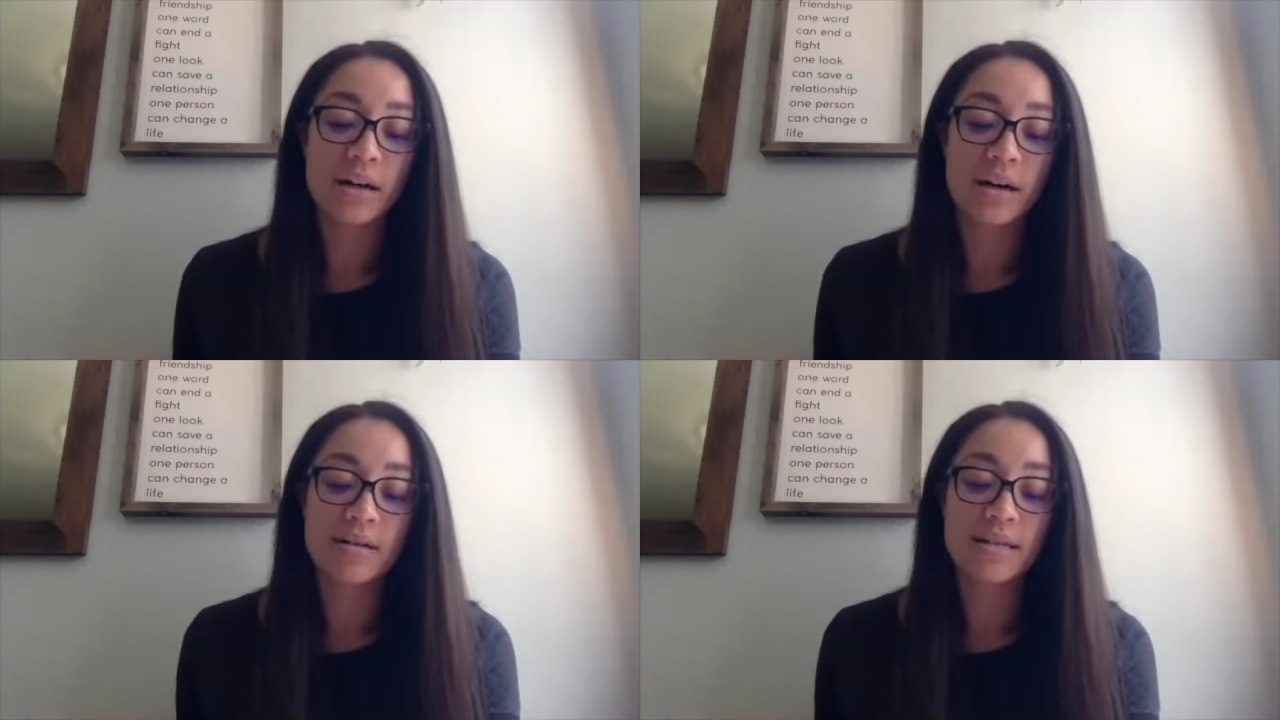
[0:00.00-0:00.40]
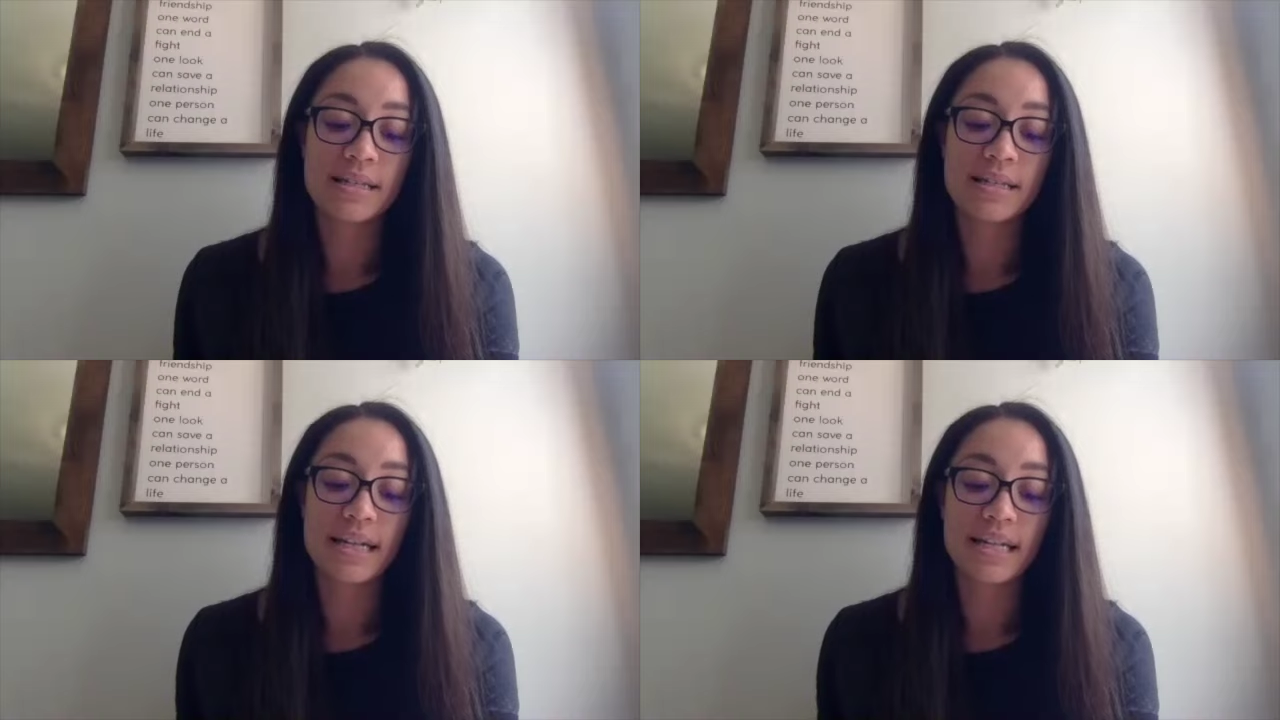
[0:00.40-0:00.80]
calls
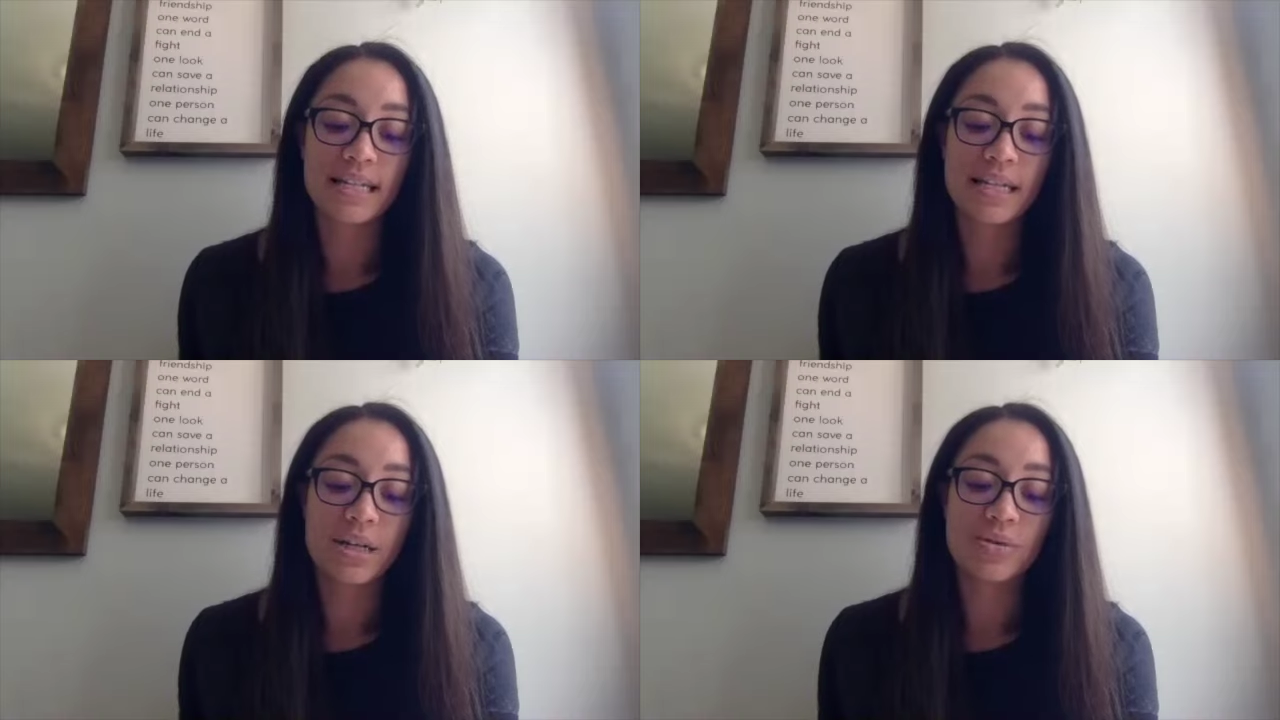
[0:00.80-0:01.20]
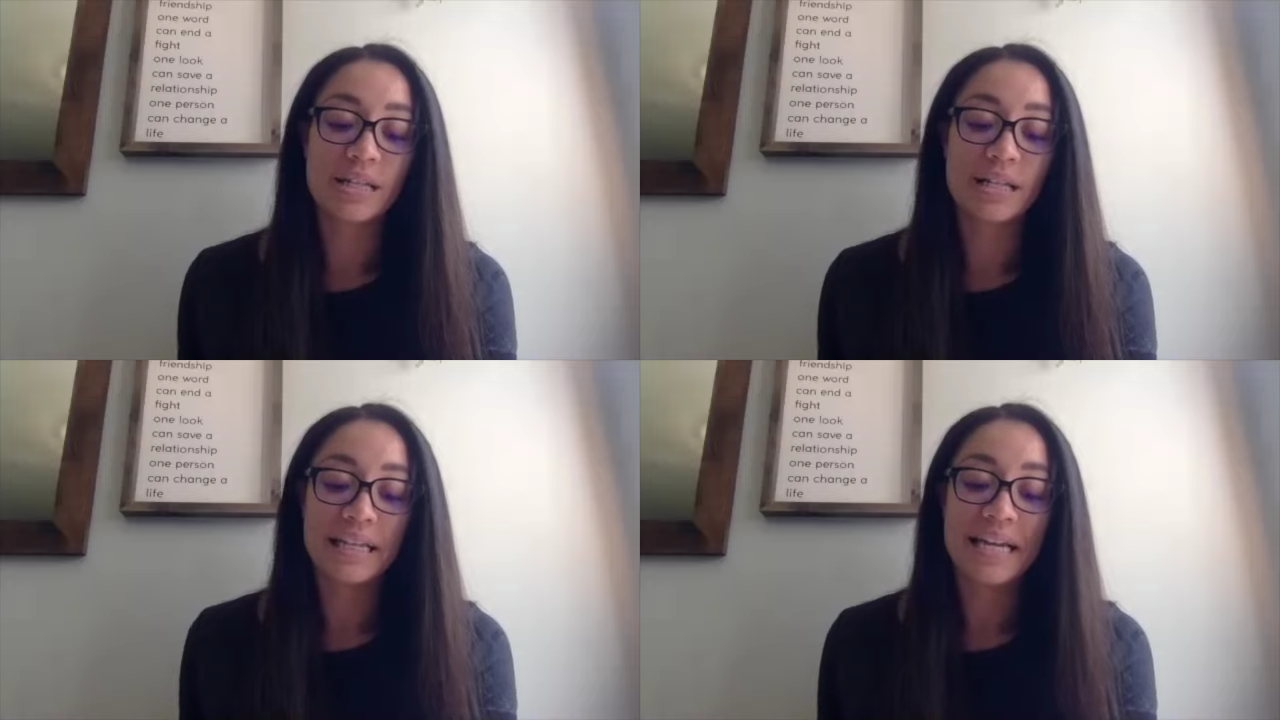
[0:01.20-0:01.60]
us to continue
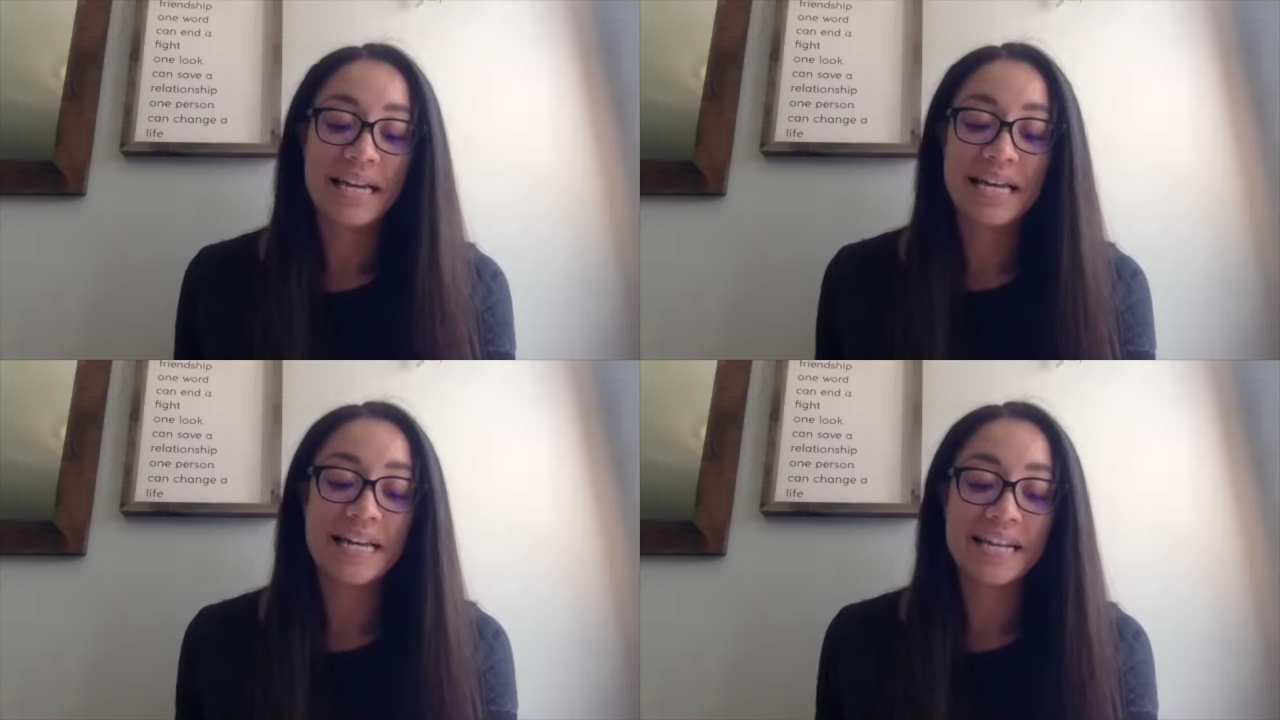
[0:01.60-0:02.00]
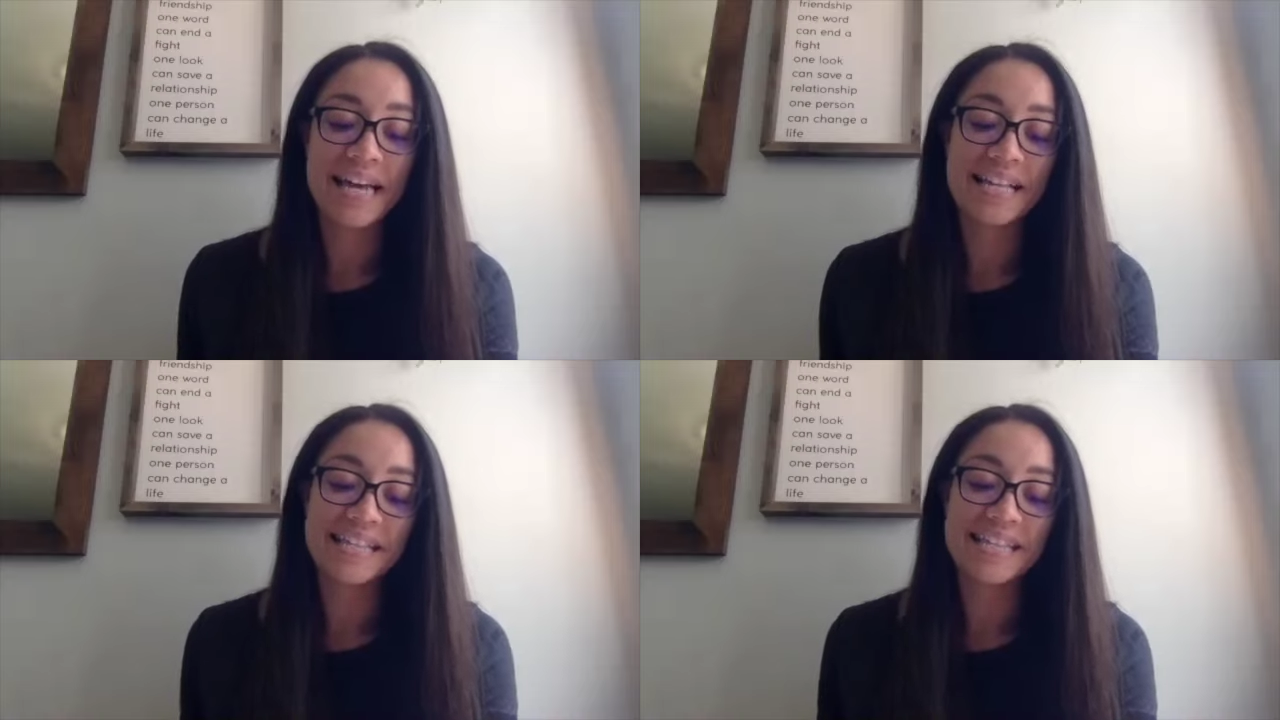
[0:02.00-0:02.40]
to lean
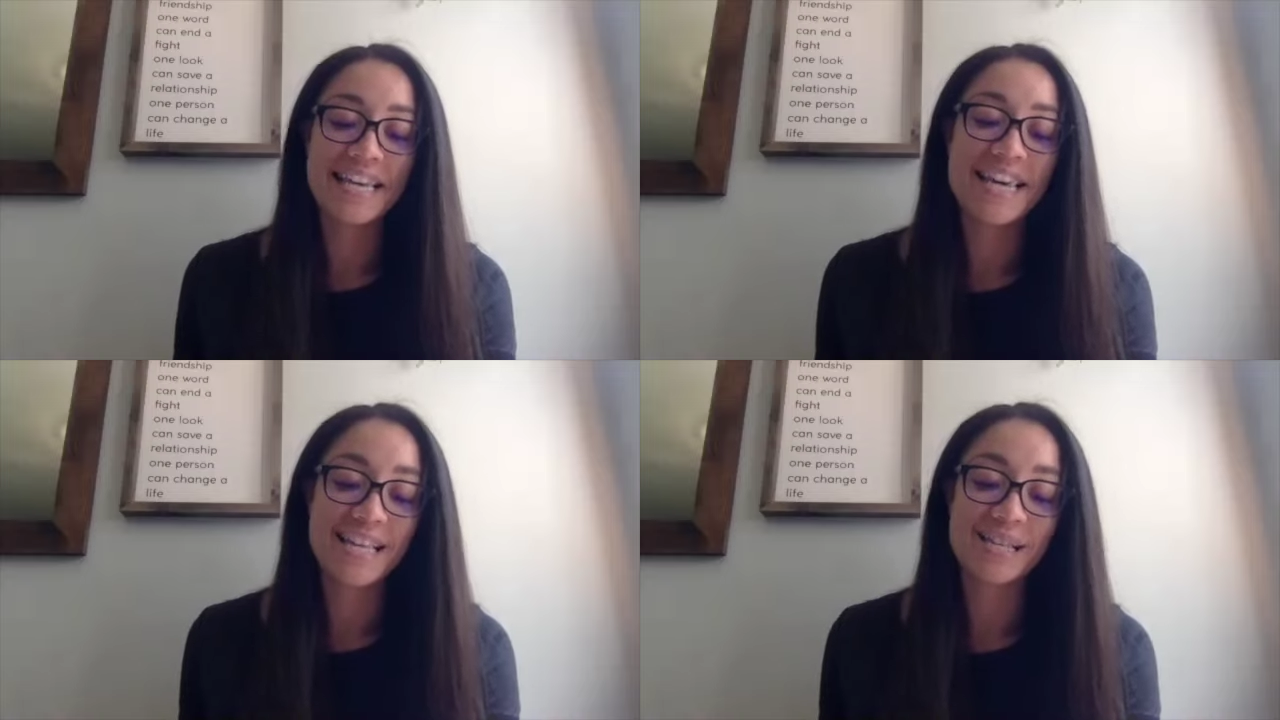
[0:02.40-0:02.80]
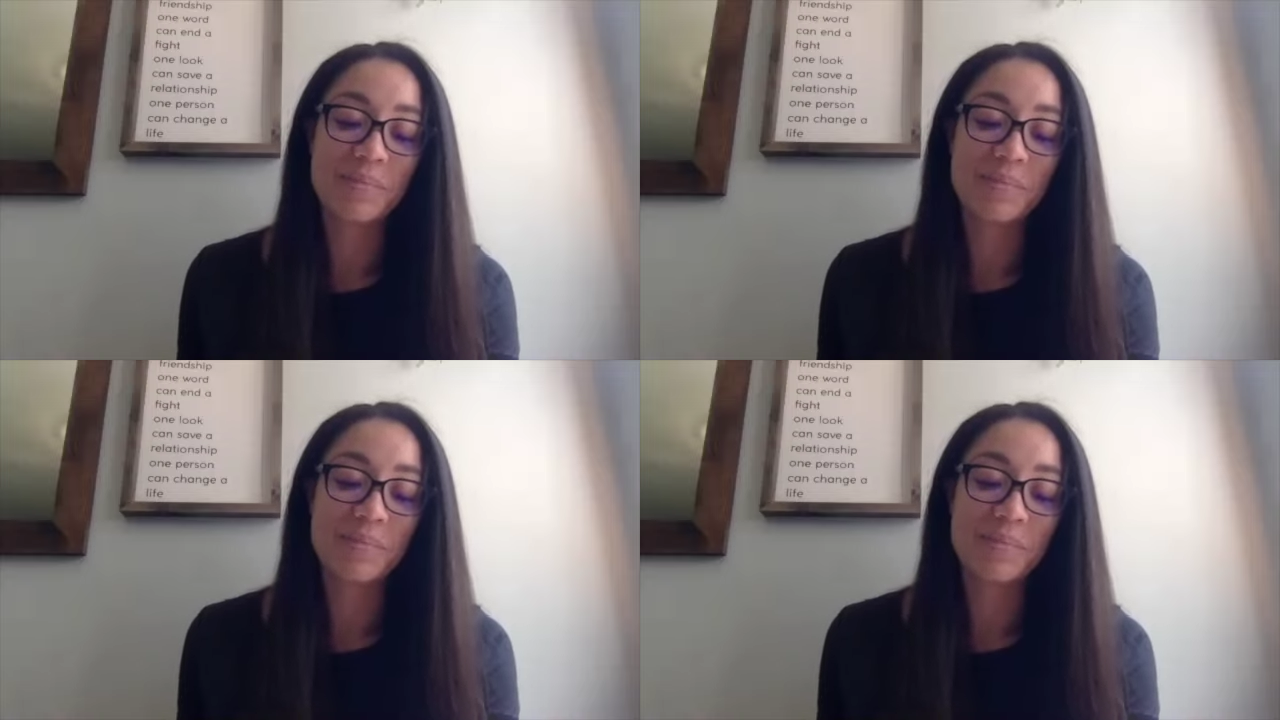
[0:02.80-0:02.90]
in and see his